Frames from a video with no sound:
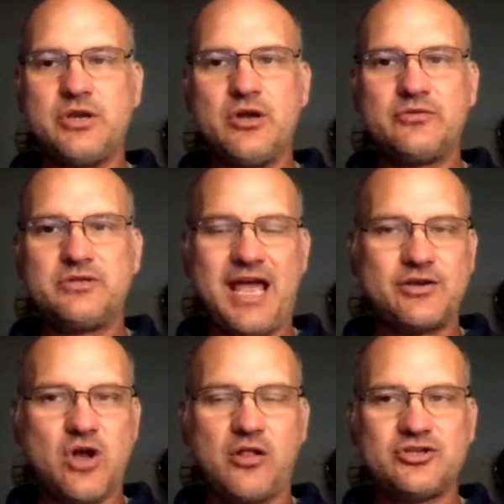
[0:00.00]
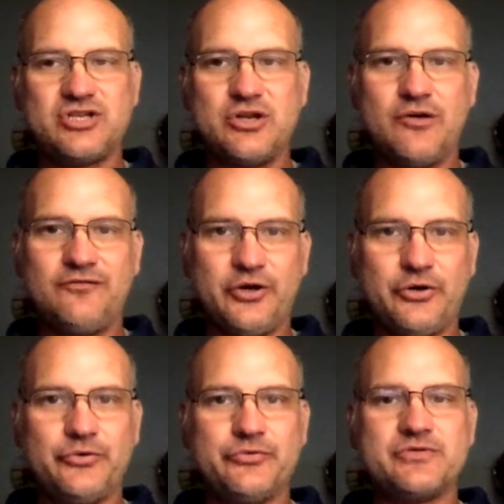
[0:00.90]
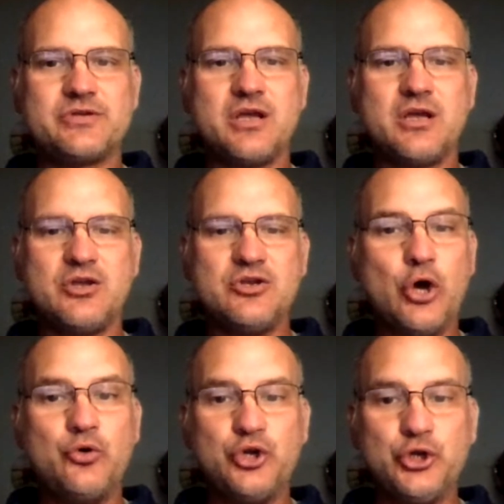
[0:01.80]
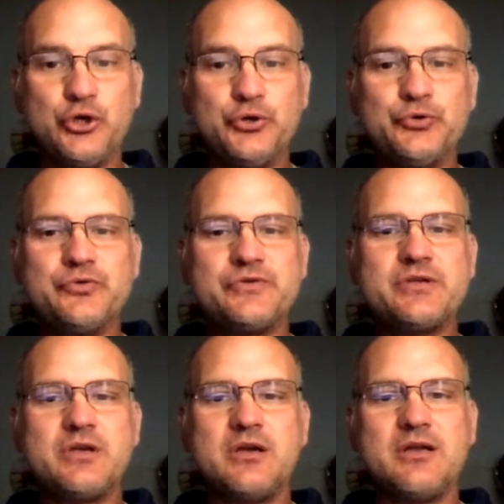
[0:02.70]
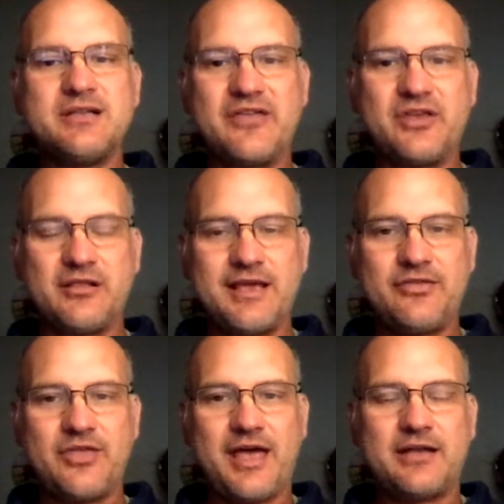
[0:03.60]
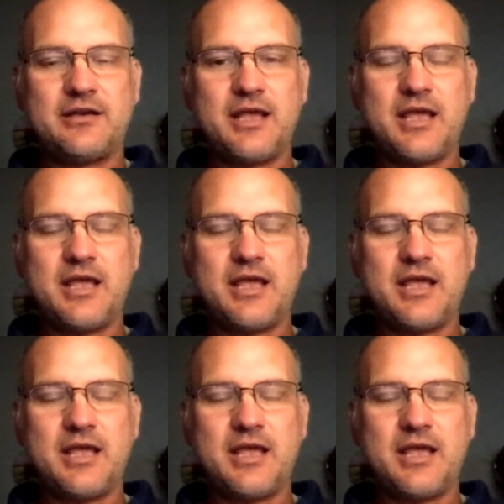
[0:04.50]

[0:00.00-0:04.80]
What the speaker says: technology, no phones, no news, nothing like that.